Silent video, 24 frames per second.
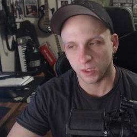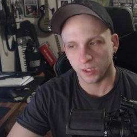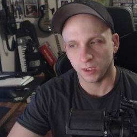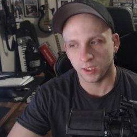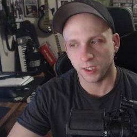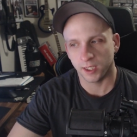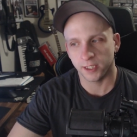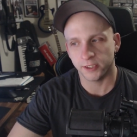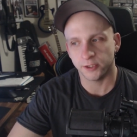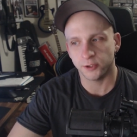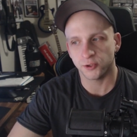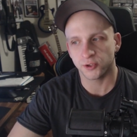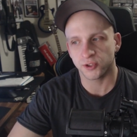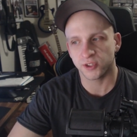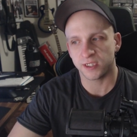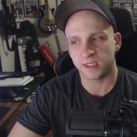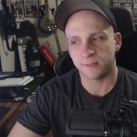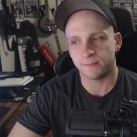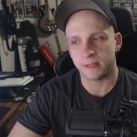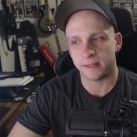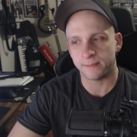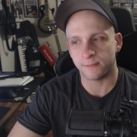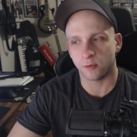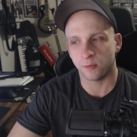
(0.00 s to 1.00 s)
and you see
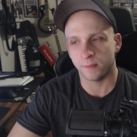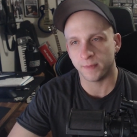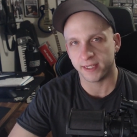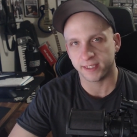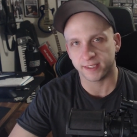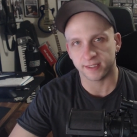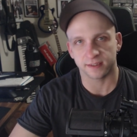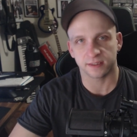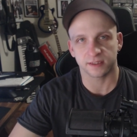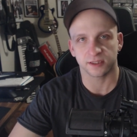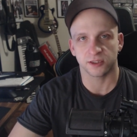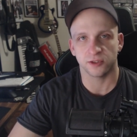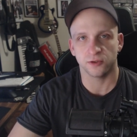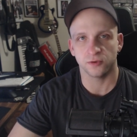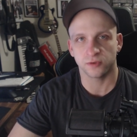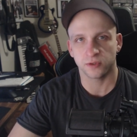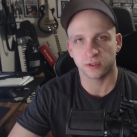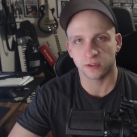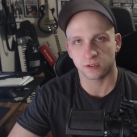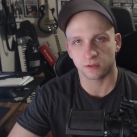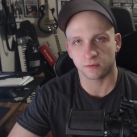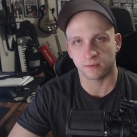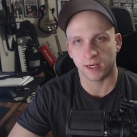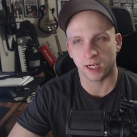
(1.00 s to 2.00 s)
people make
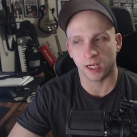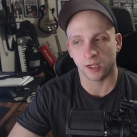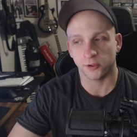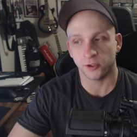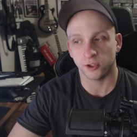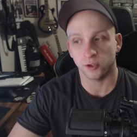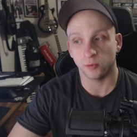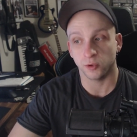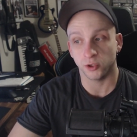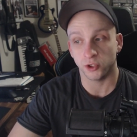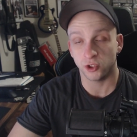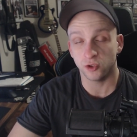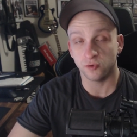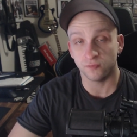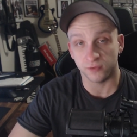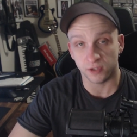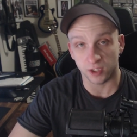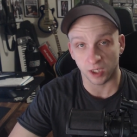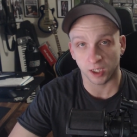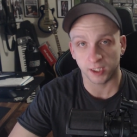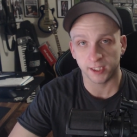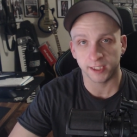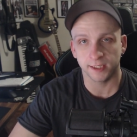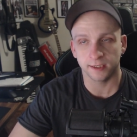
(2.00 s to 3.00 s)
excuses around you when you've
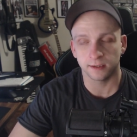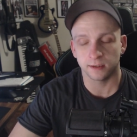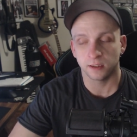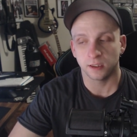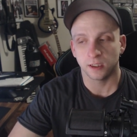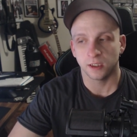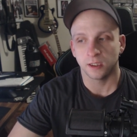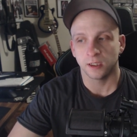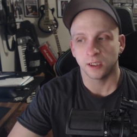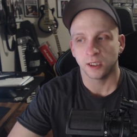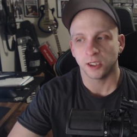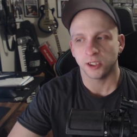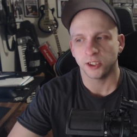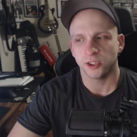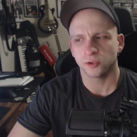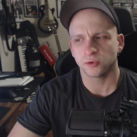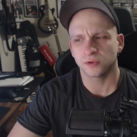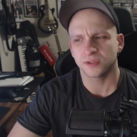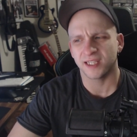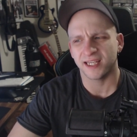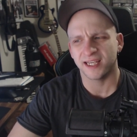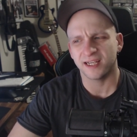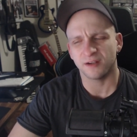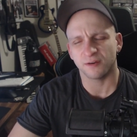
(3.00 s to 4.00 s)
done it, you'll
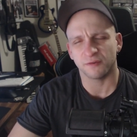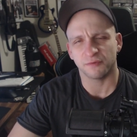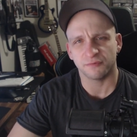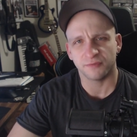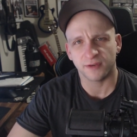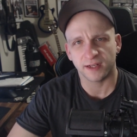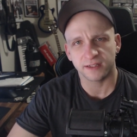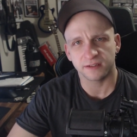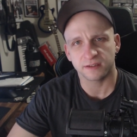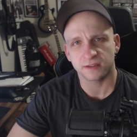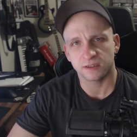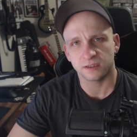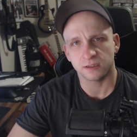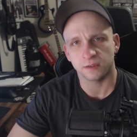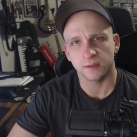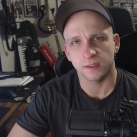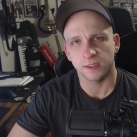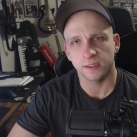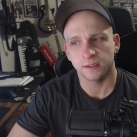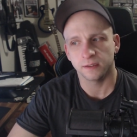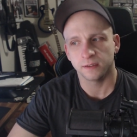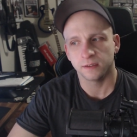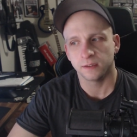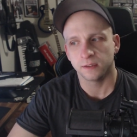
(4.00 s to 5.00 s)
take offense to
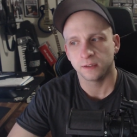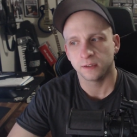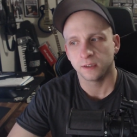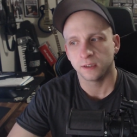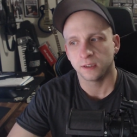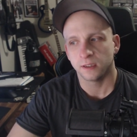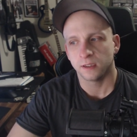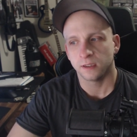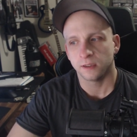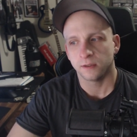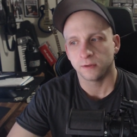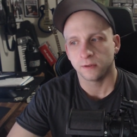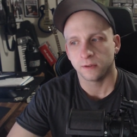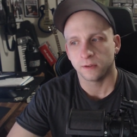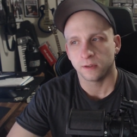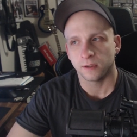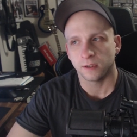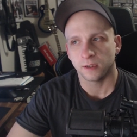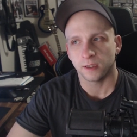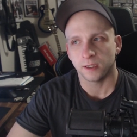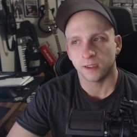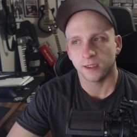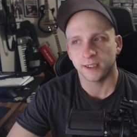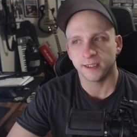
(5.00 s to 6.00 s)
it.
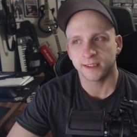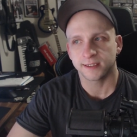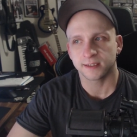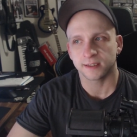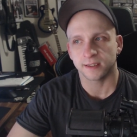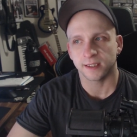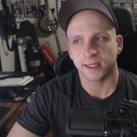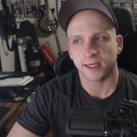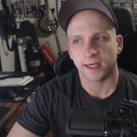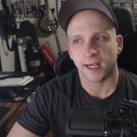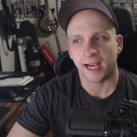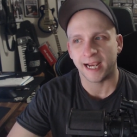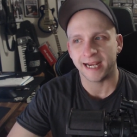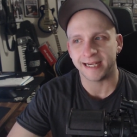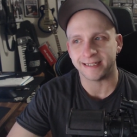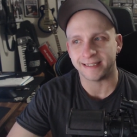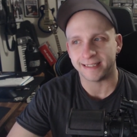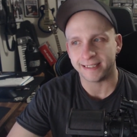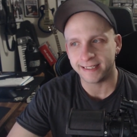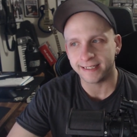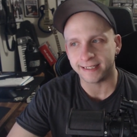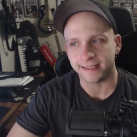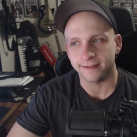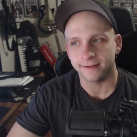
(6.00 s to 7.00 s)
It's like, I
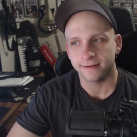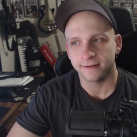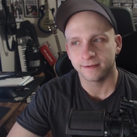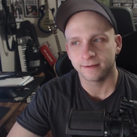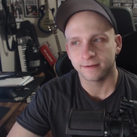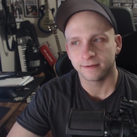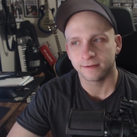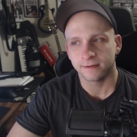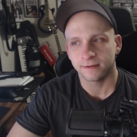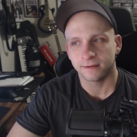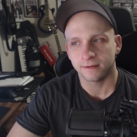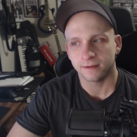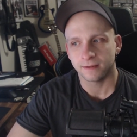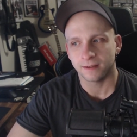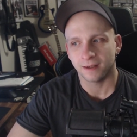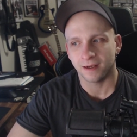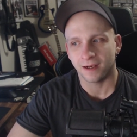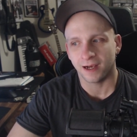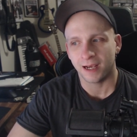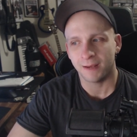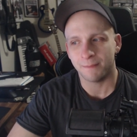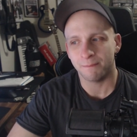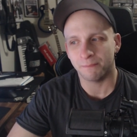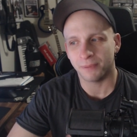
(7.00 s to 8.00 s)
did it.
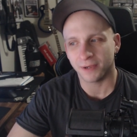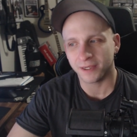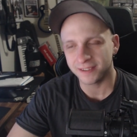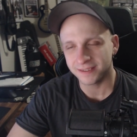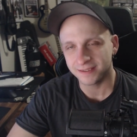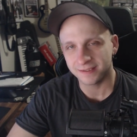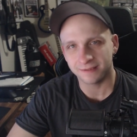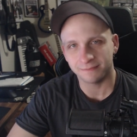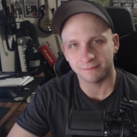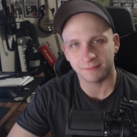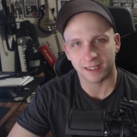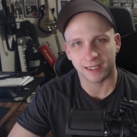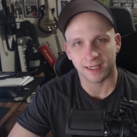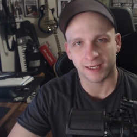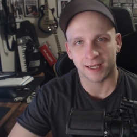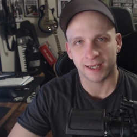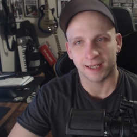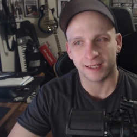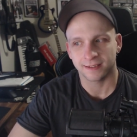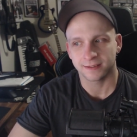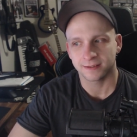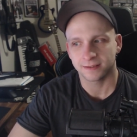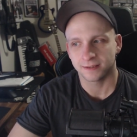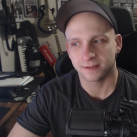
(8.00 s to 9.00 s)
I busted my
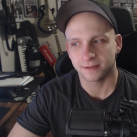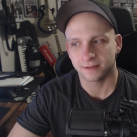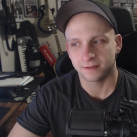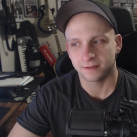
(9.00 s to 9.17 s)
ass.